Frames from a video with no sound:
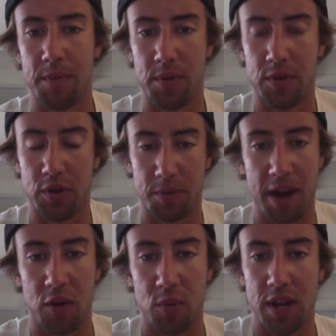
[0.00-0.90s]
your
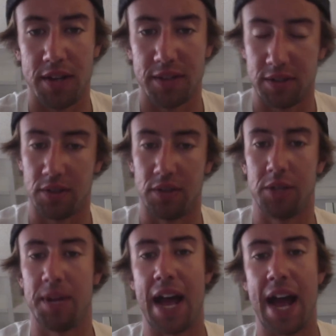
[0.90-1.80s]
apparent wind is still a
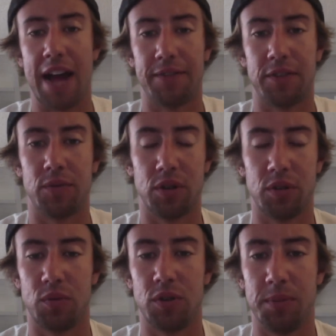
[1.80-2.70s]
little bit aft of where
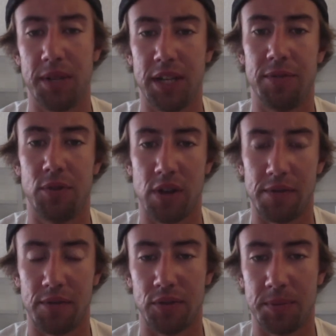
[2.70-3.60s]
it would be if you were
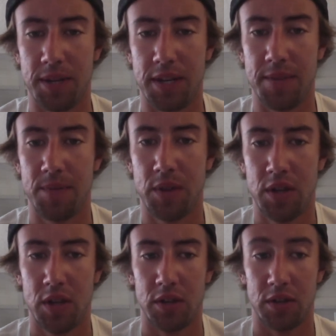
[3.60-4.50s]
at full speed.
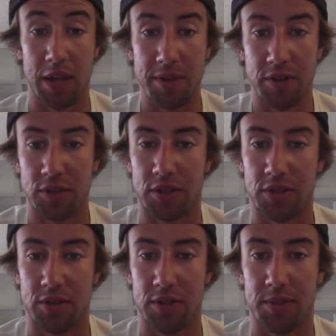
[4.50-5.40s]
So that means you're
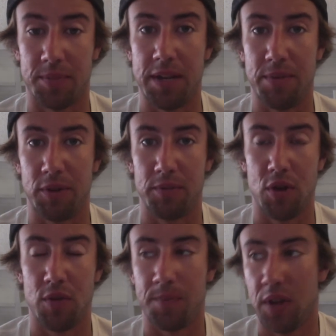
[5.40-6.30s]
still in a speed build
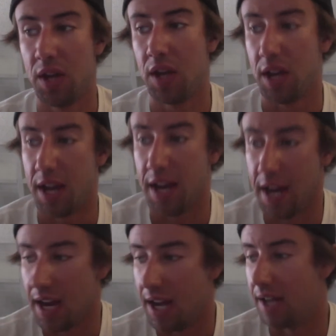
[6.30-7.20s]
mode.
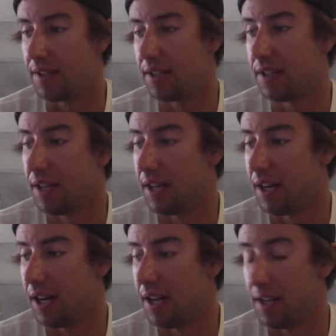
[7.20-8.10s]
And
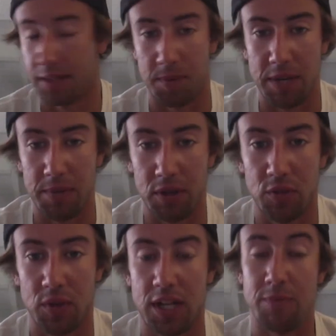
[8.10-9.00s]
in a speed build,
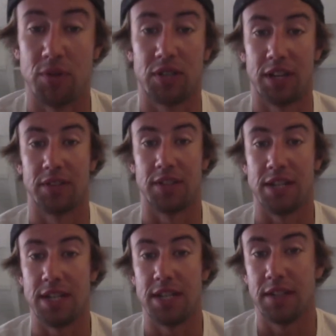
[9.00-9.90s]
you want to keep your sails
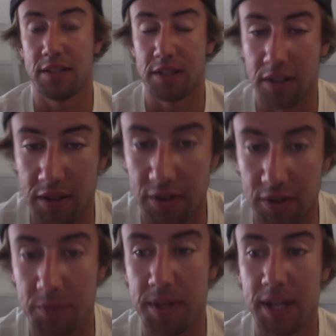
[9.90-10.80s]
eased a
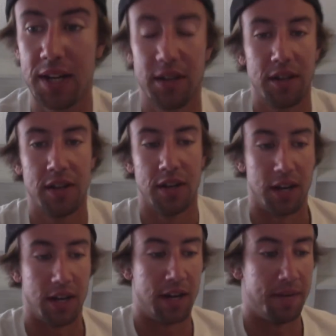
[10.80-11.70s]
little bit,
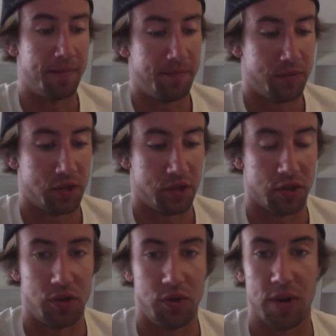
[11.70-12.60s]

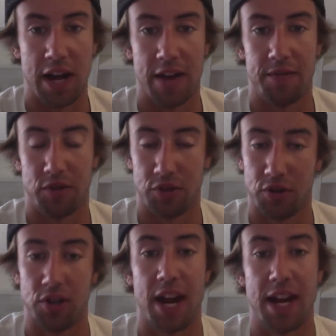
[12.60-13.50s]
just so
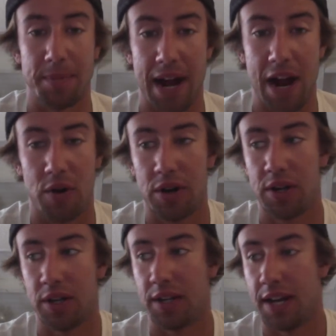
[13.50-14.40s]
you're gaining
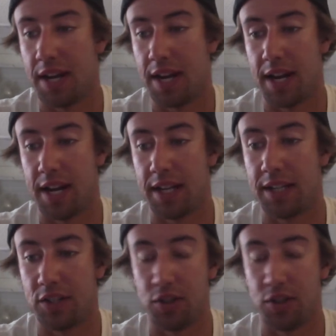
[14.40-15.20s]
power, and you